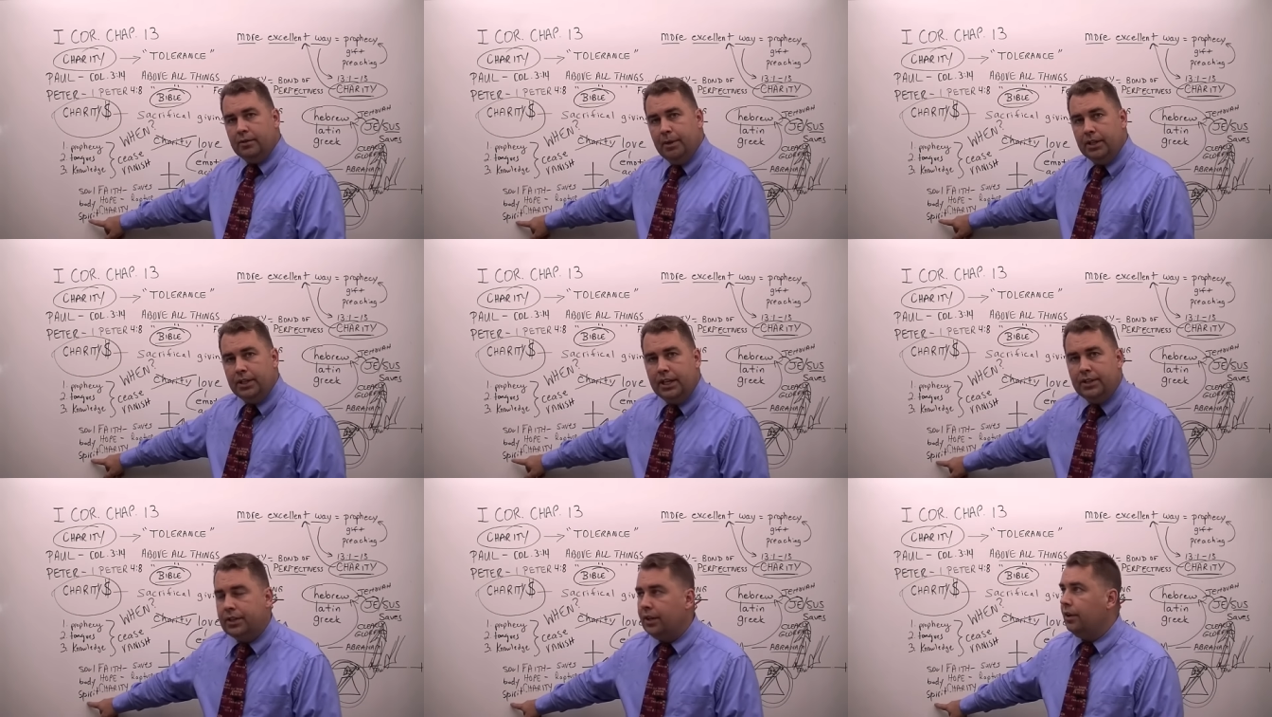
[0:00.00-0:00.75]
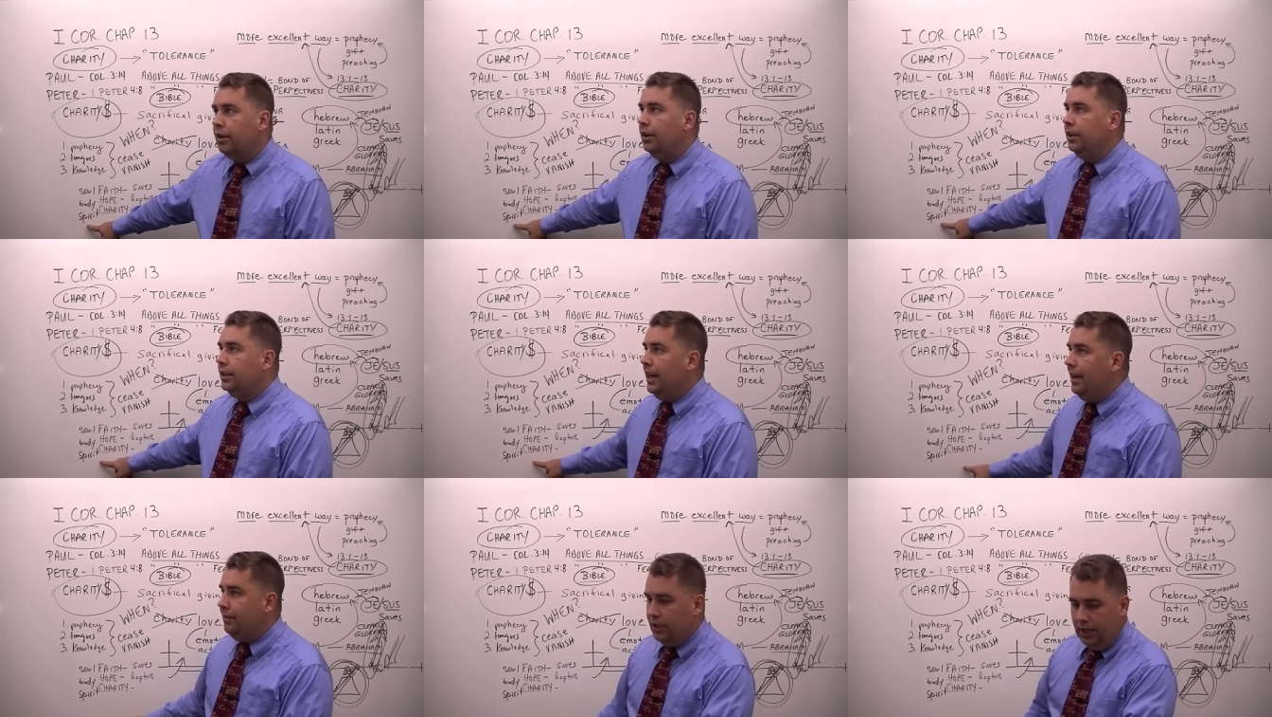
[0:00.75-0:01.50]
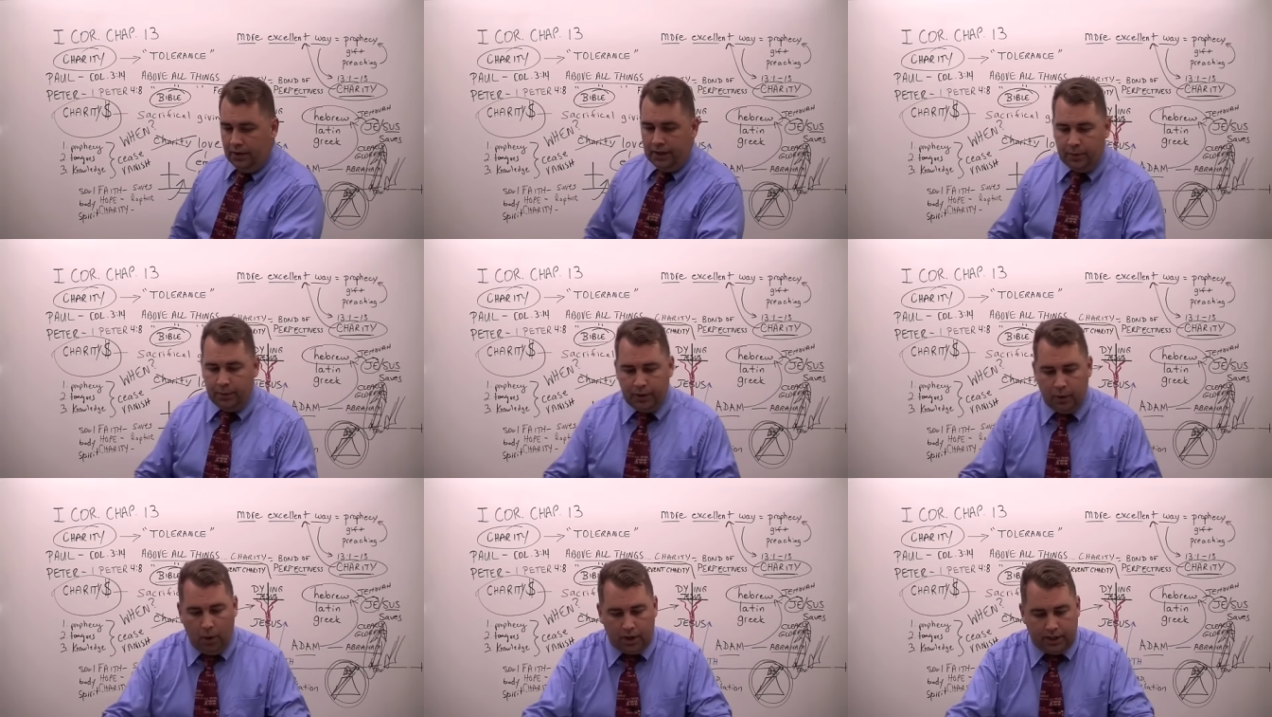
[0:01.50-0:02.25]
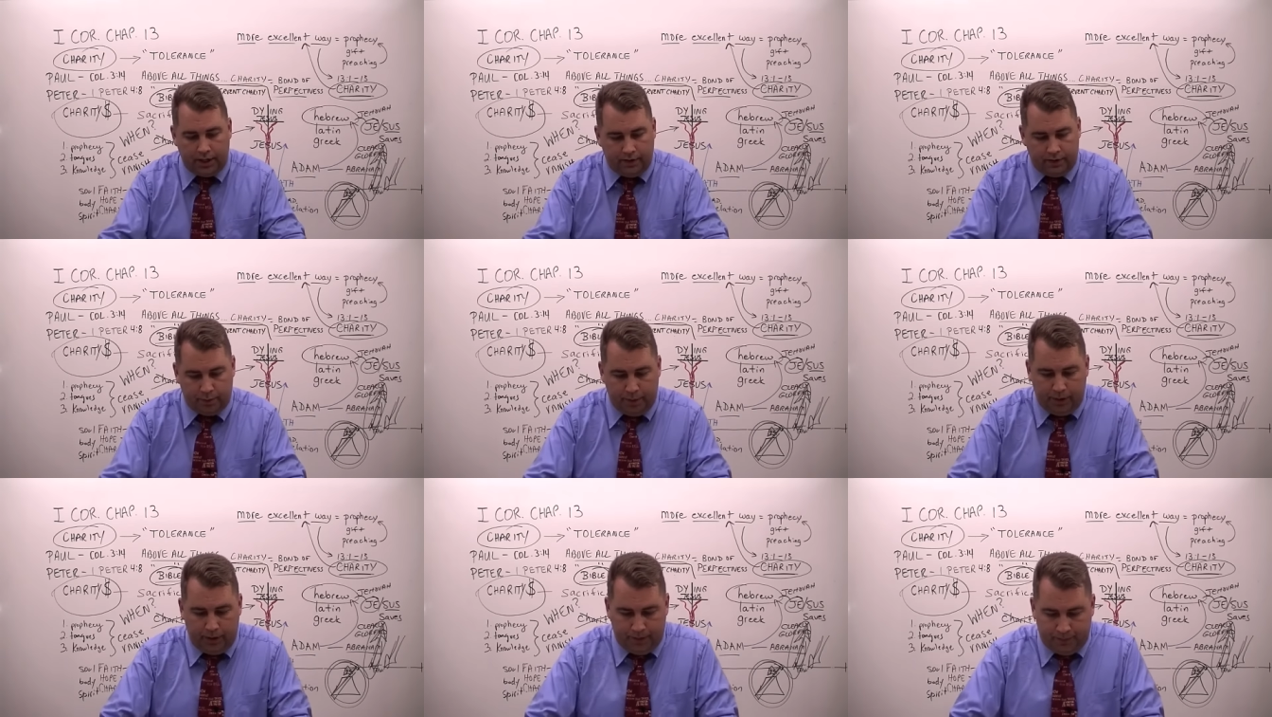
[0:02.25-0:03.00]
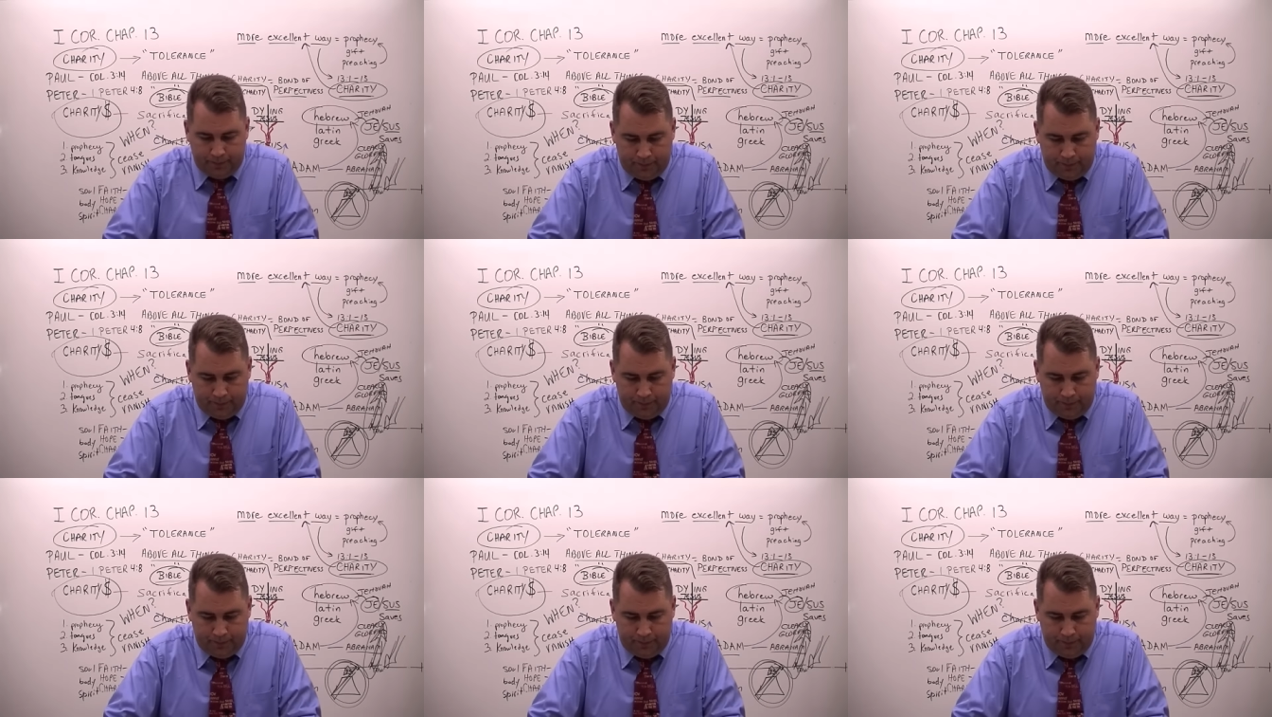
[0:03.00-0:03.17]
It's much easier to have charity when you're walking in the Spirit.